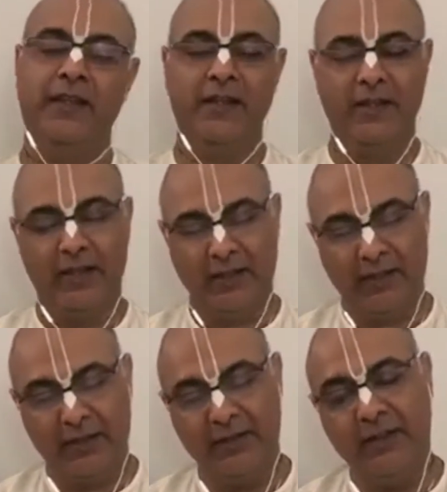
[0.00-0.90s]

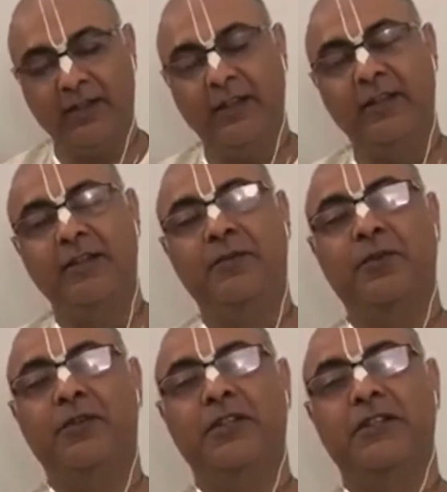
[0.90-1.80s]
Engaging in
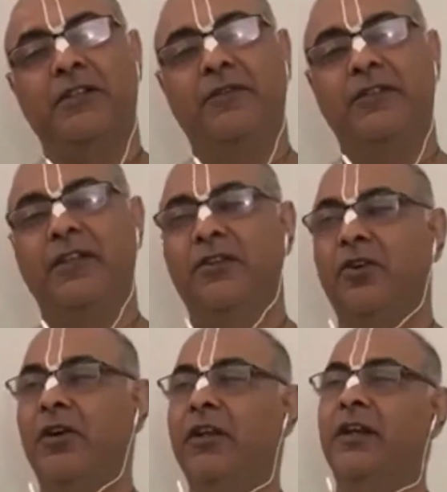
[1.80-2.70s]
devotional service and
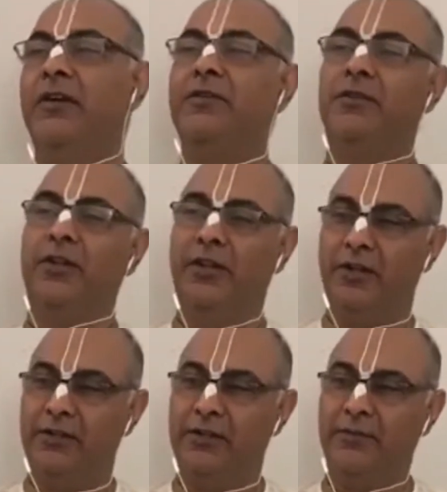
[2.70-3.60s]
calling out to the
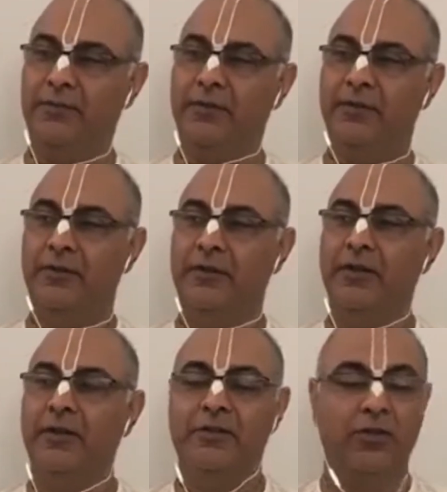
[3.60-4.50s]
Lordship.
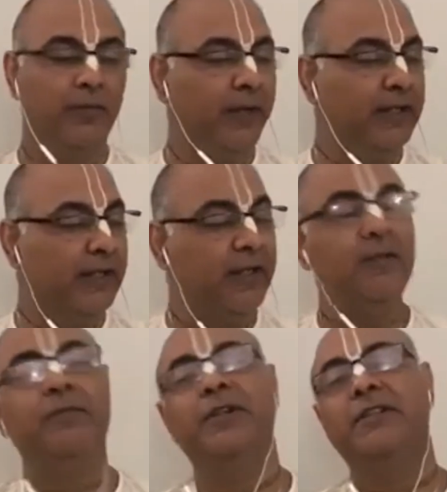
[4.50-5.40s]
So by taking
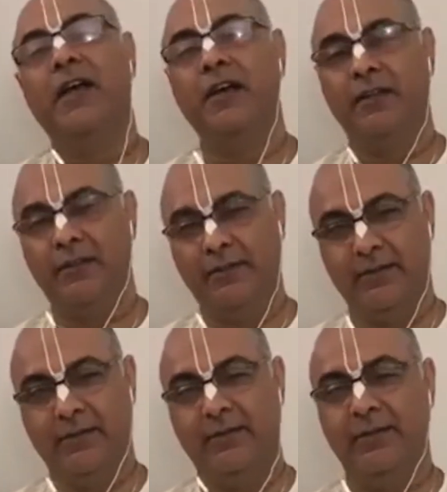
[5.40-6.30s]
prasad,
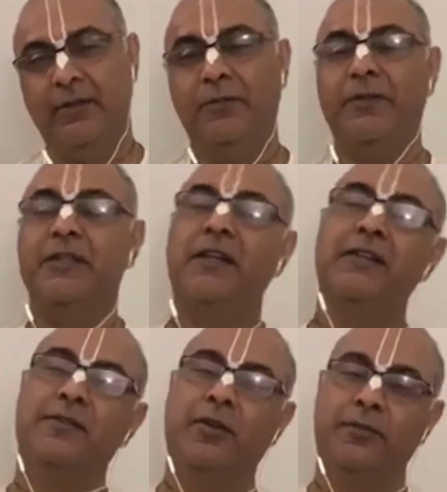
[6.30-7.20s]
prasad is
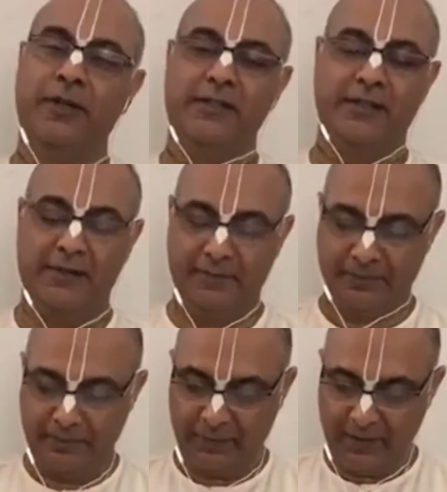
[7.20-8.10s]
called mercy,
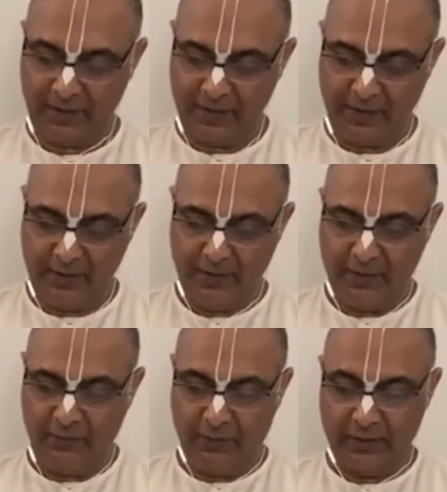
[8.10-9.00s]

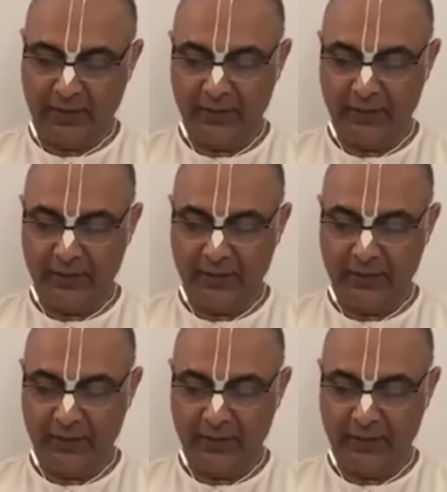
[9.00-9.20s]
one can